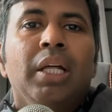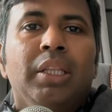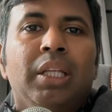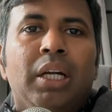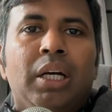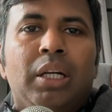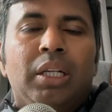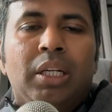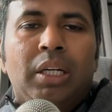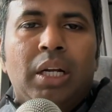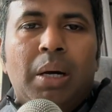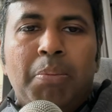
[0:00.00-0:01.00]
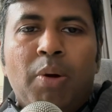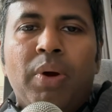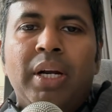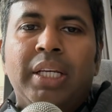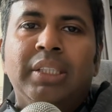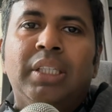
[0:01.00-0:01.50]
The number
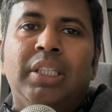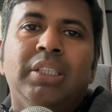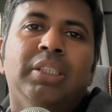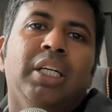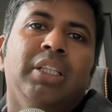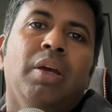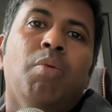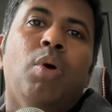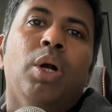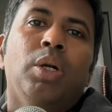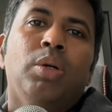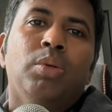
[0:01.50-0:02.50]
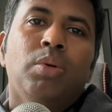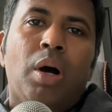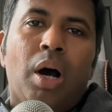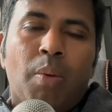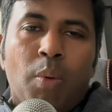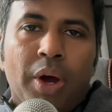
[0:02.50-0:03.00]
one reason is that they want to
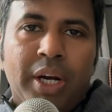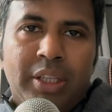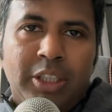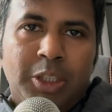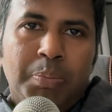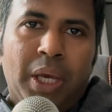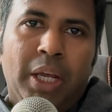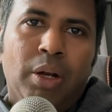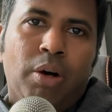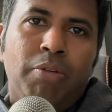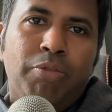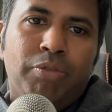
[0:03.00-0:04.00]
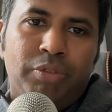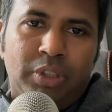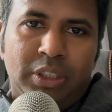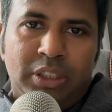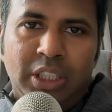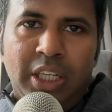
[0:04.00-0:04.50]
avoid this pain of
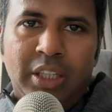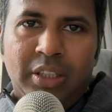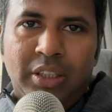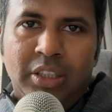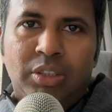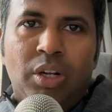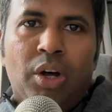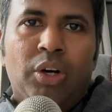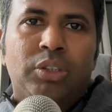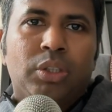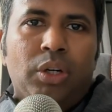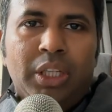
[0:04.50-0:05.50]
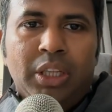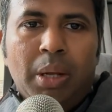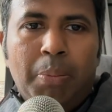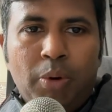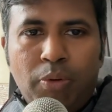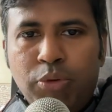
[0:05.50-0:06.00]
seeing this loss in
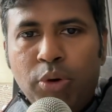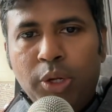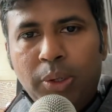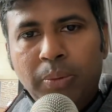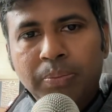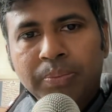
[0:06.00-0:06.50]
their portfolio,